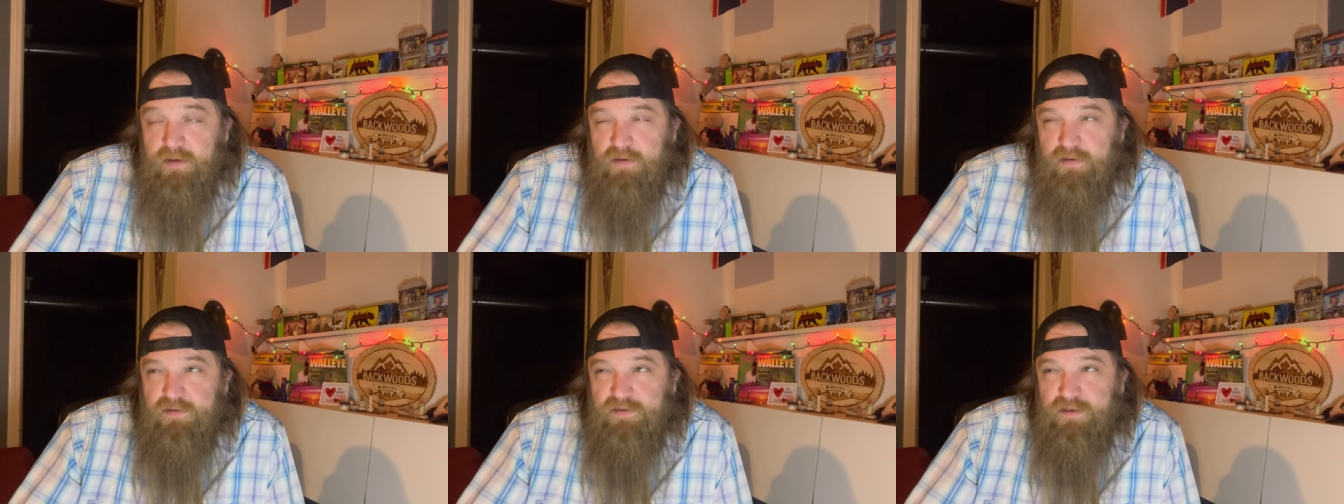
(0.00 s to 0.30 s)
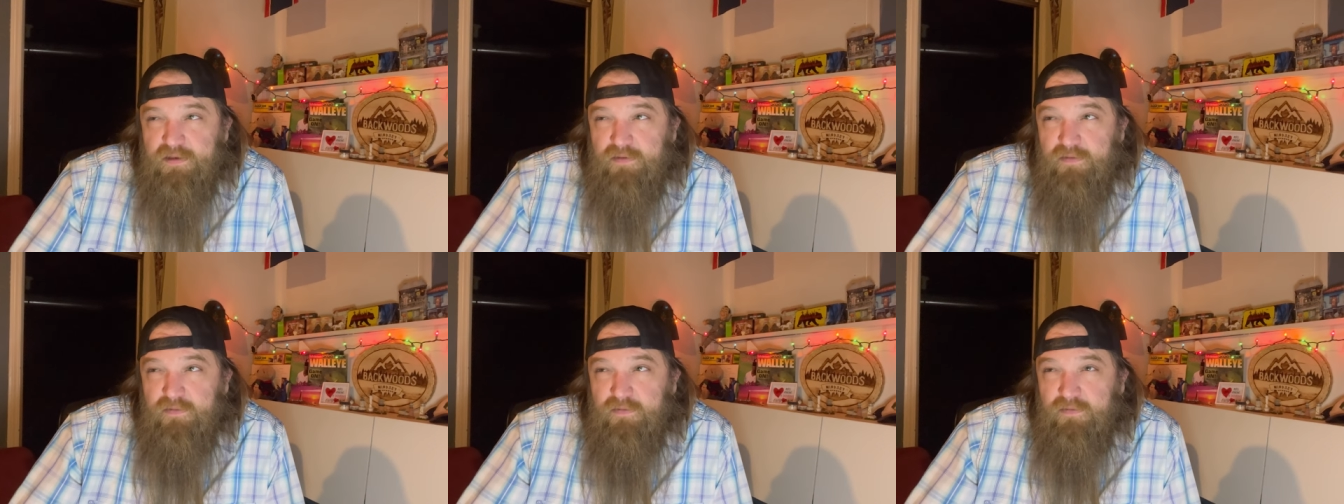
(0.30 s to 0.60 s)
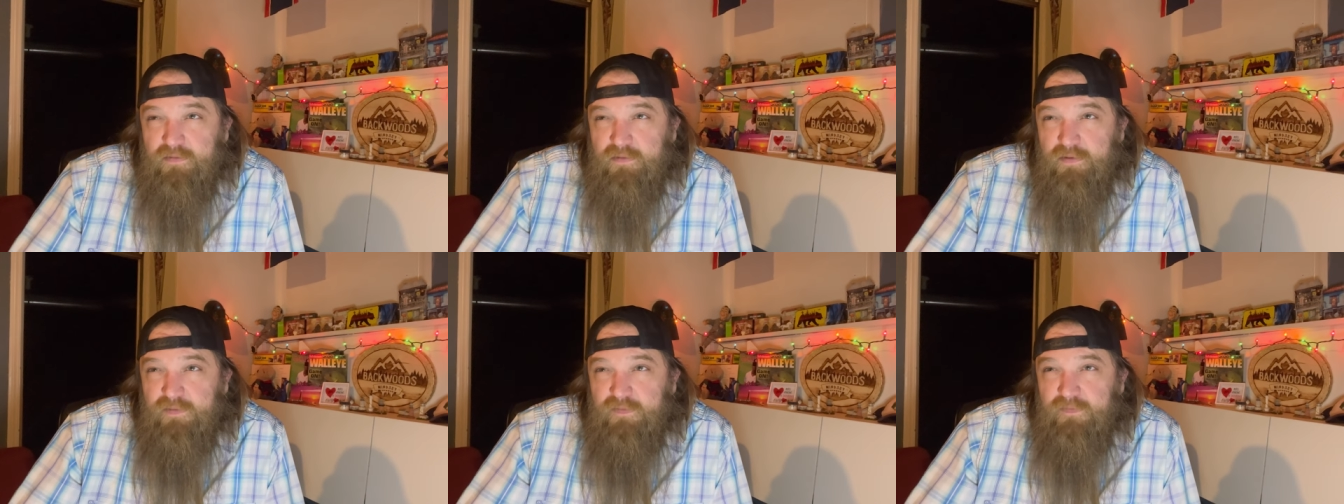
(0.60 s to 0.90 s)

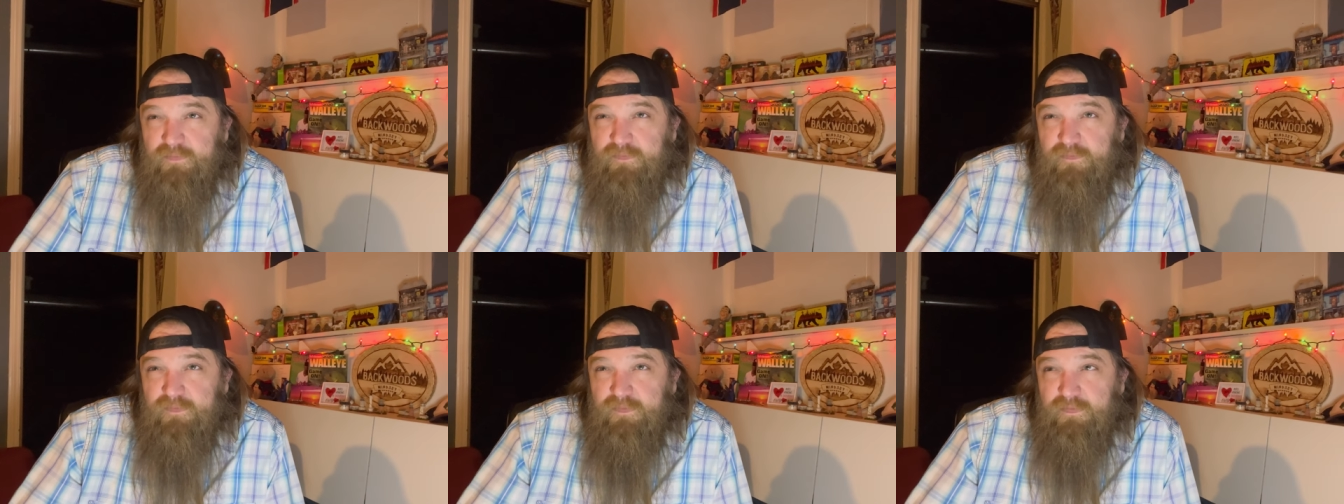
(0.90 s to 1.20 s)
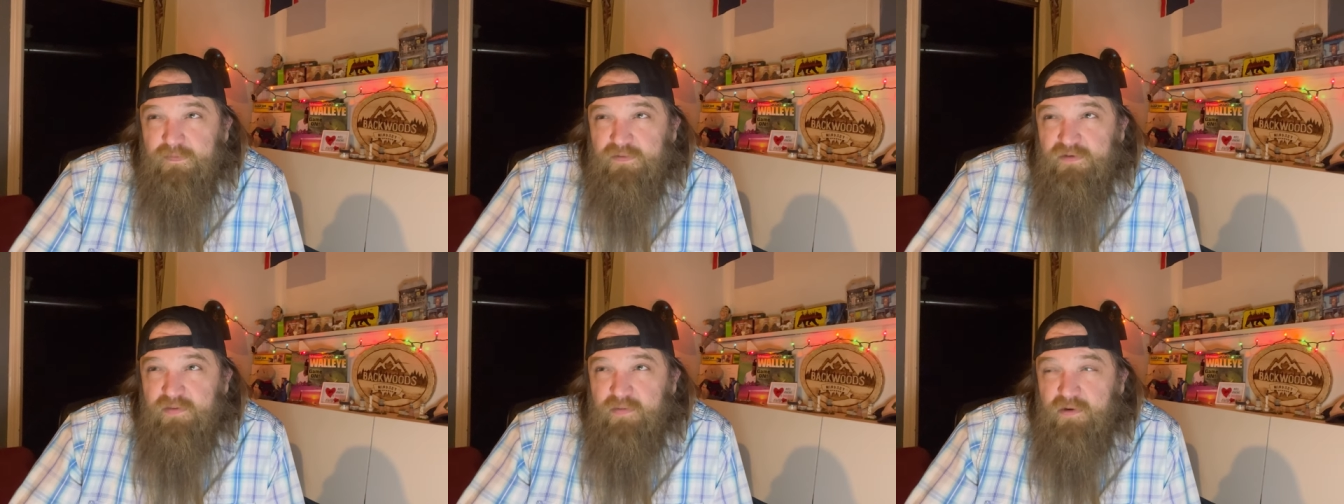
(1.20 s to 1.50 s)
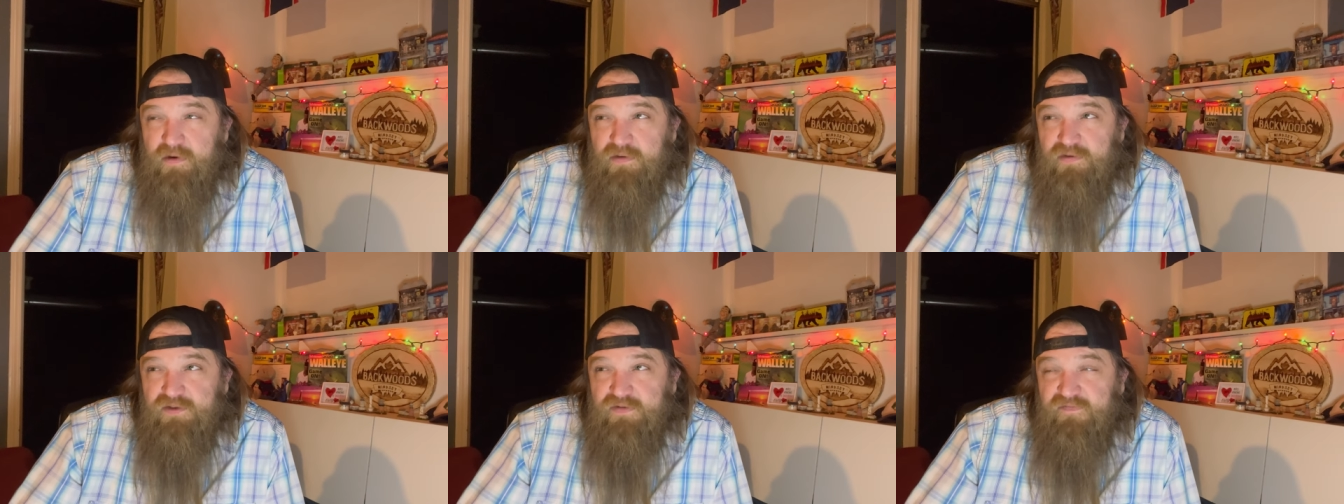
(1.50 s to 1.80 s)
so
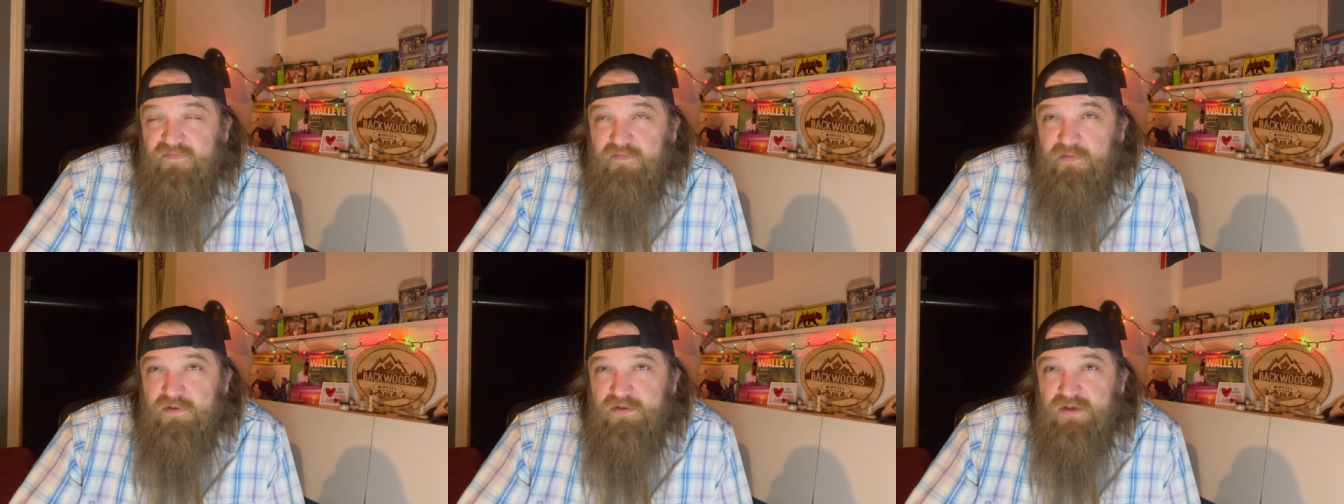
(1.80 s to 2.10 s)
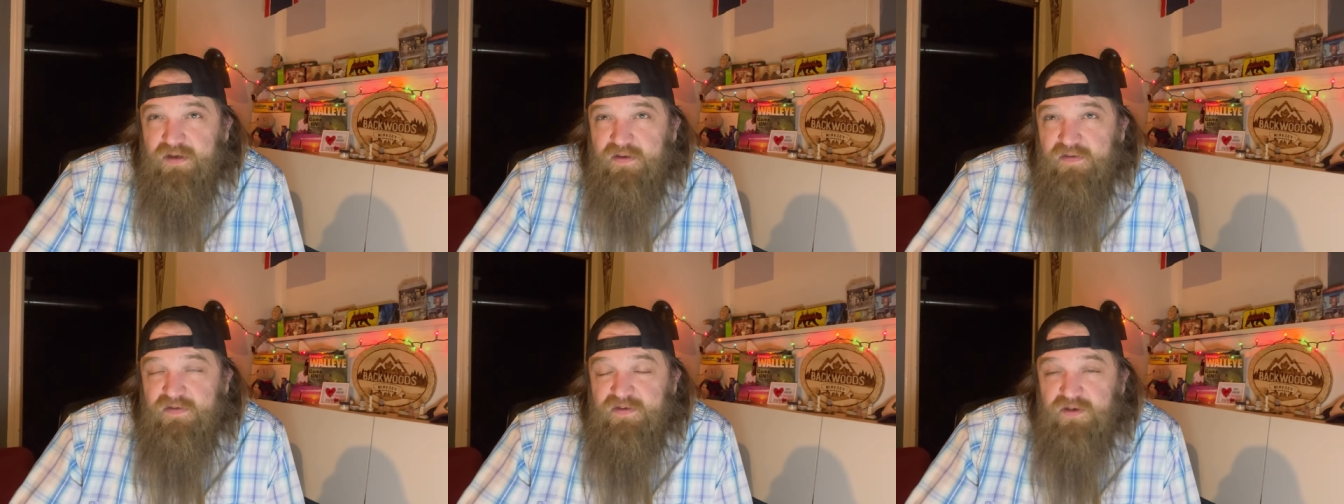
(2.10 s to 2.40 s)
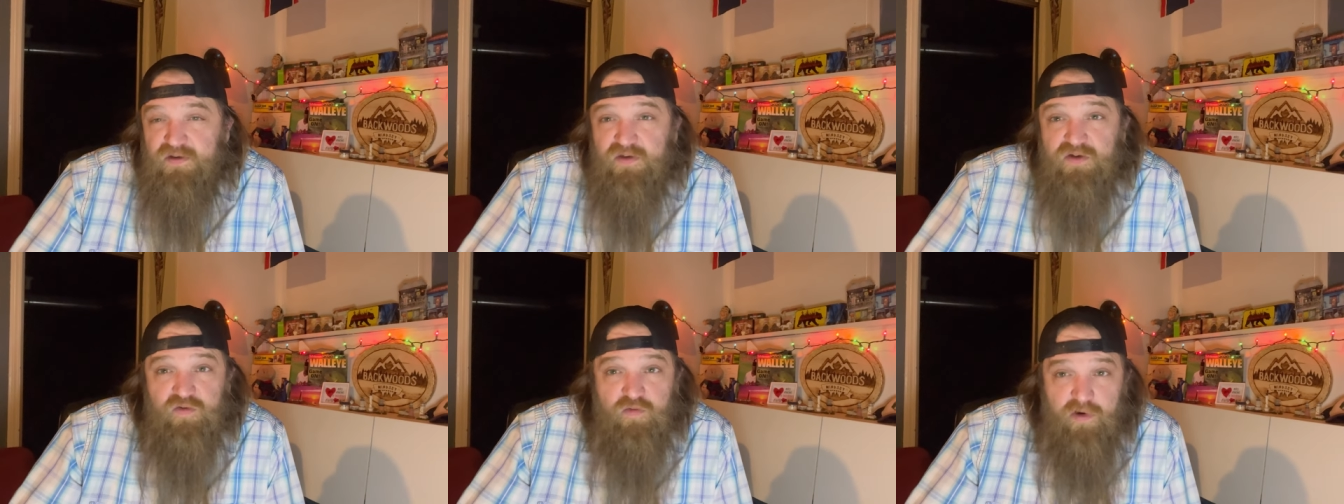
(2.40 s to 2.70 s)
tomorrow's the 14th, so
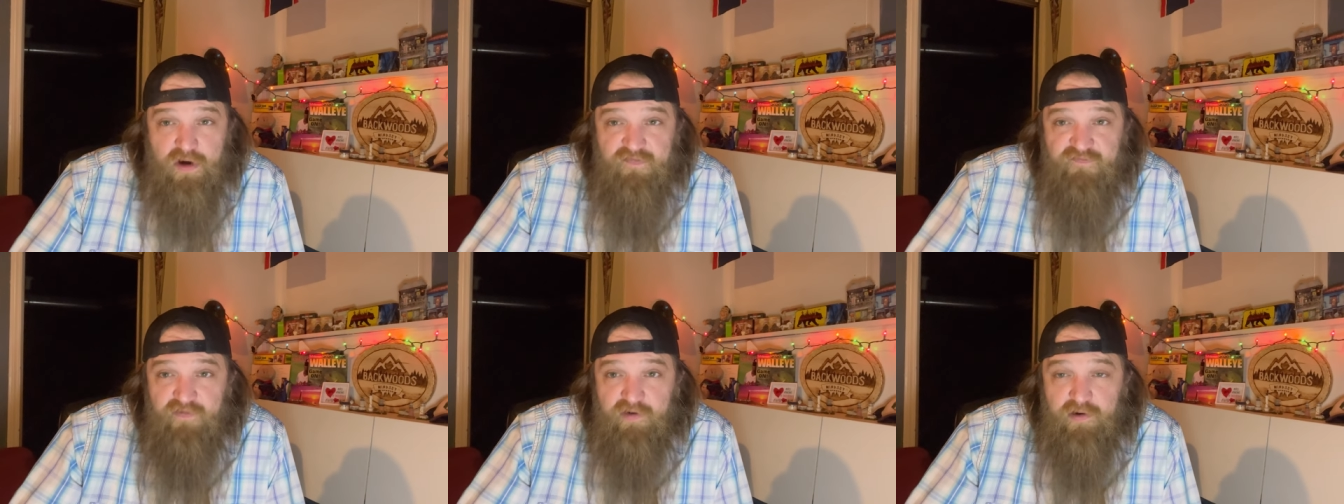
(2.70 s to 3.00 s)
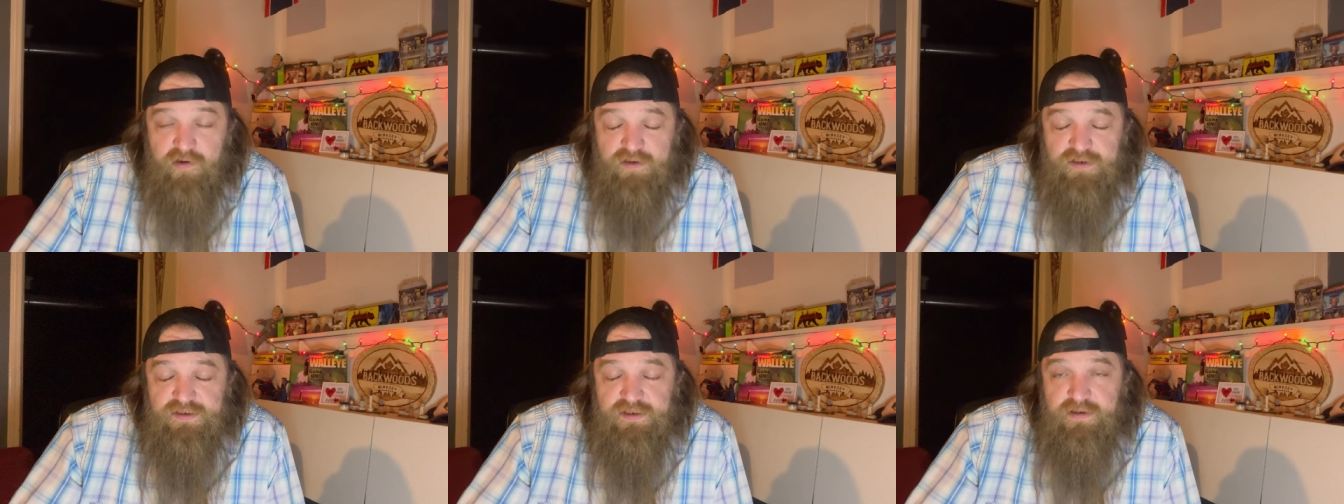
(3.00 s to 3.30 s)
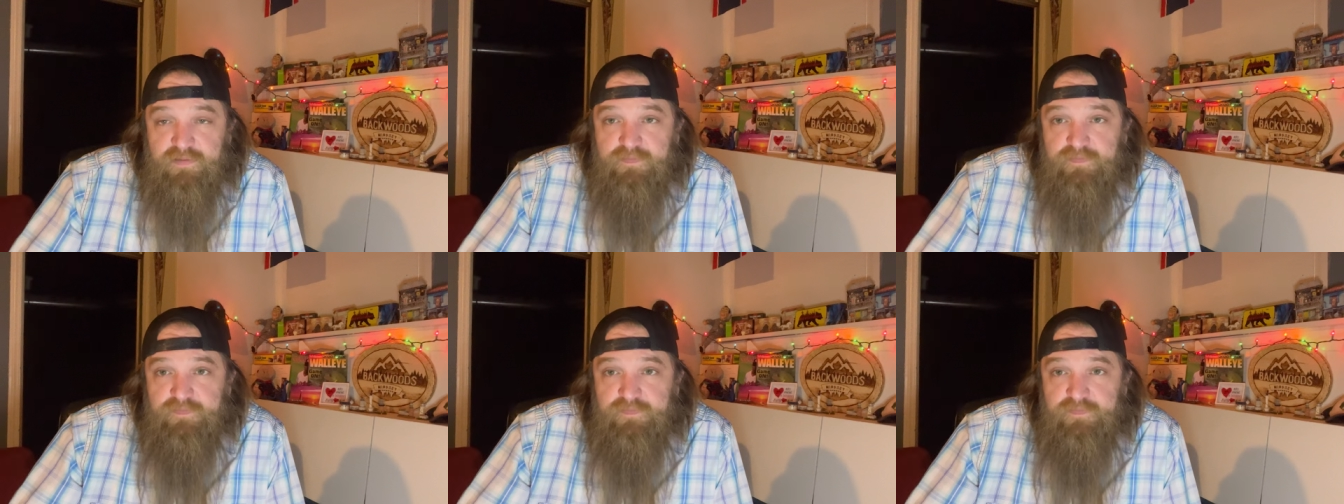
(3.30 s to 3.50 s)
the 21st,